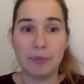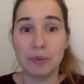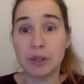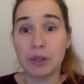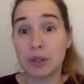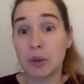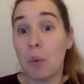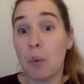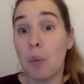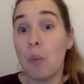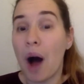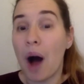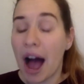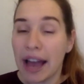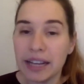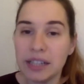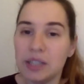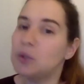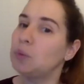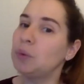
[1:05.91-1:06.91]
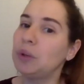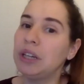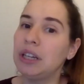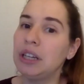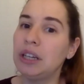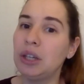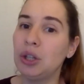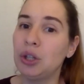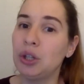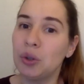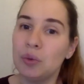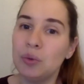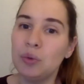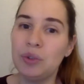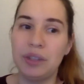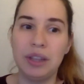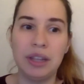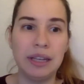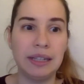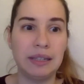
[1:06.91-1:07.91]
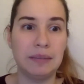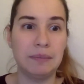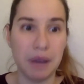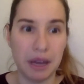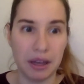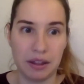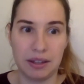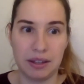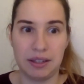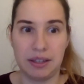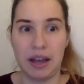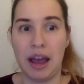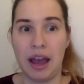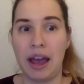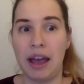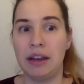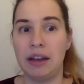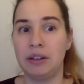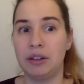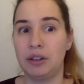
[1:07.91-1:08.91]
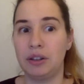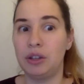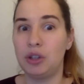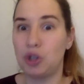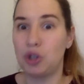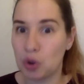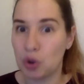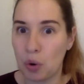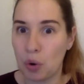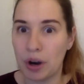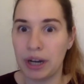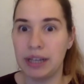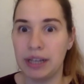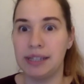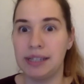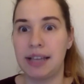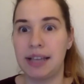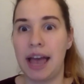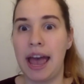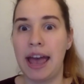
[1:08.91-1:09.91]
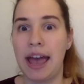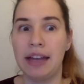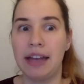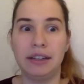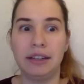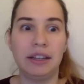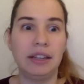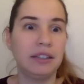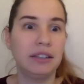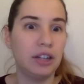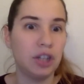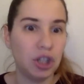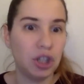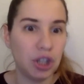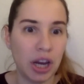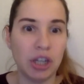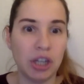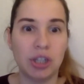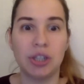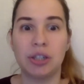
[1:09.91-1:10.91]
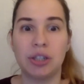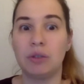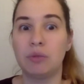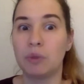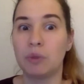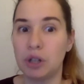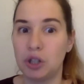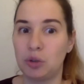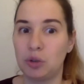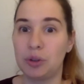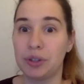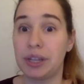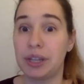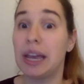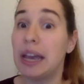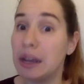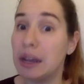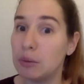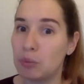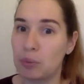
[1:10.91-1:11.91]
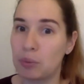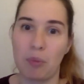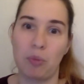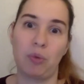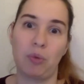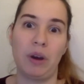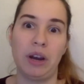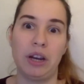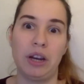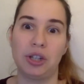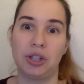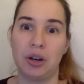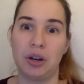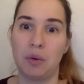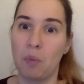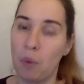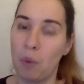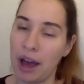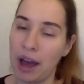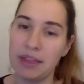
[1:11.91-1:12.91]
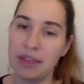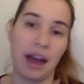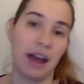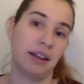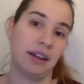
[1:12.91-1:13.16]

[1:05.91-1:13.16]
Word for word: So why do we use these myths and these stories and these initiations and rituals in preparation? Why that?